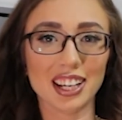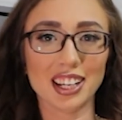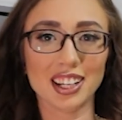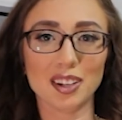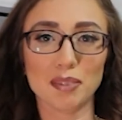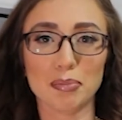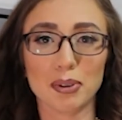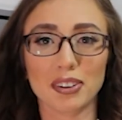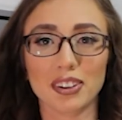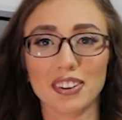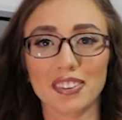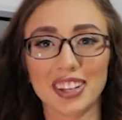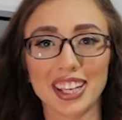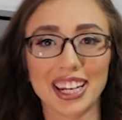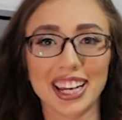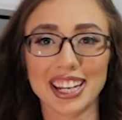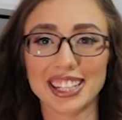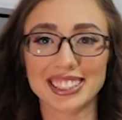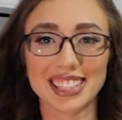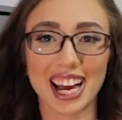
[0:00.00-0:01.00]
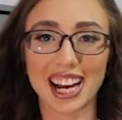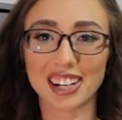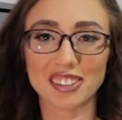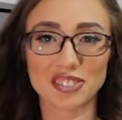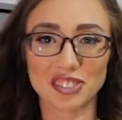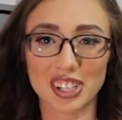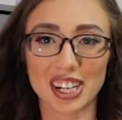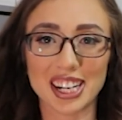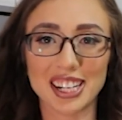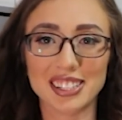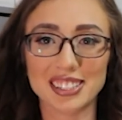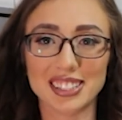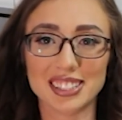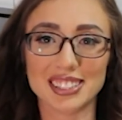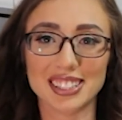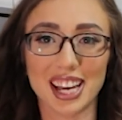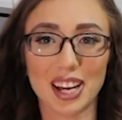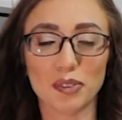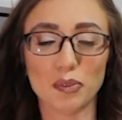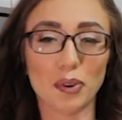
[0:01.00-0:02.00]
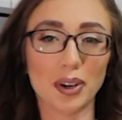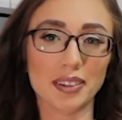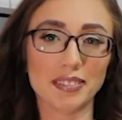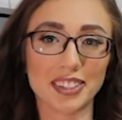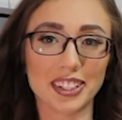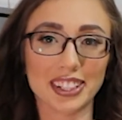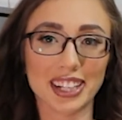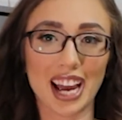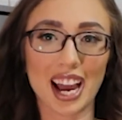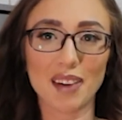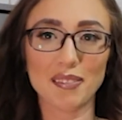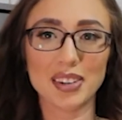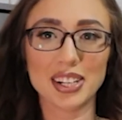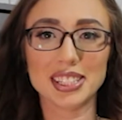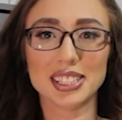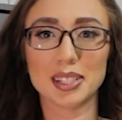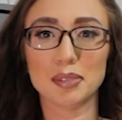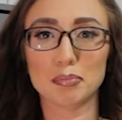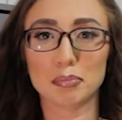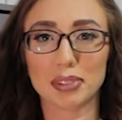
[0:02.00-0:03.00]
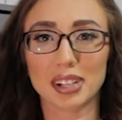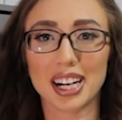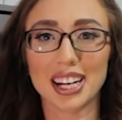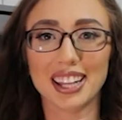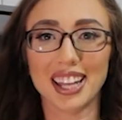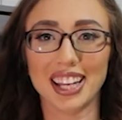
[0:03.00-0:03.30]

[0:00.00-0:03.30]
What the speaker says: You build a leaning stack of trays inside one of your cabinets and pray